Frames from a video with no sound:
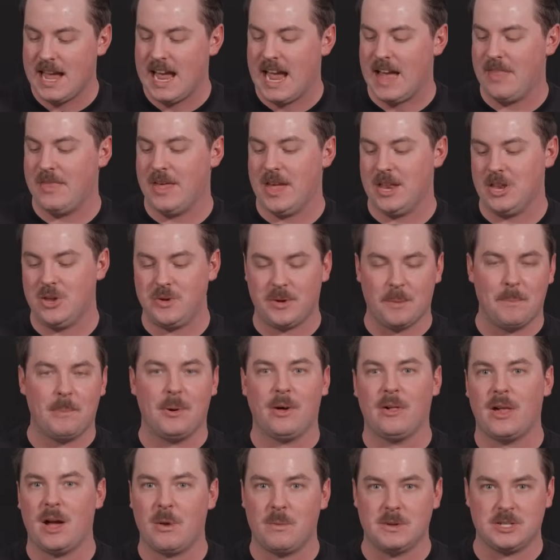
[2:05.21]
and then you can
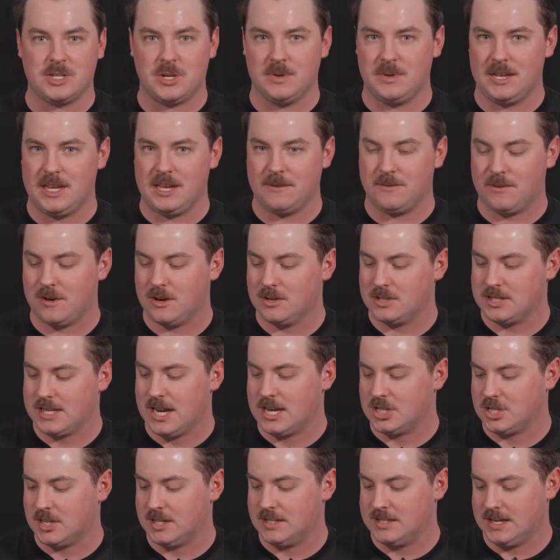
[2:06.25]
pull out what you need for your
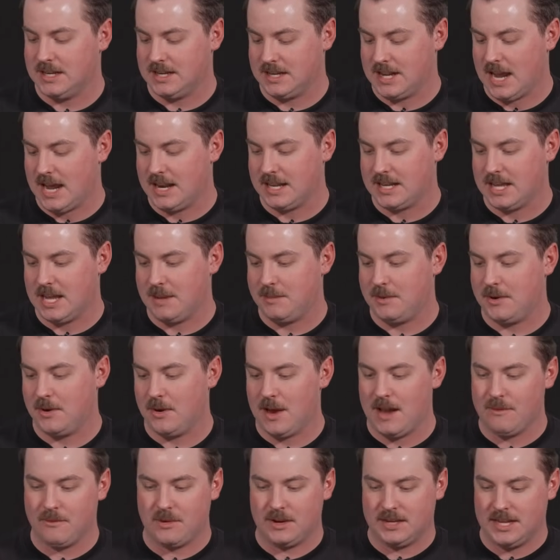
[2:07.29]
sessions and kind of keep your
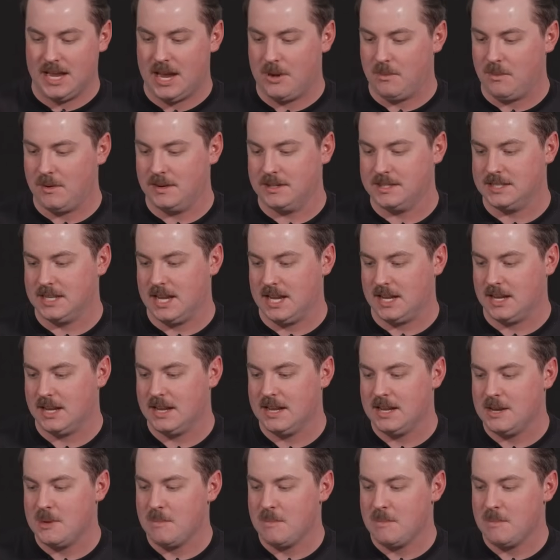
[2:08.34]
everyday ones like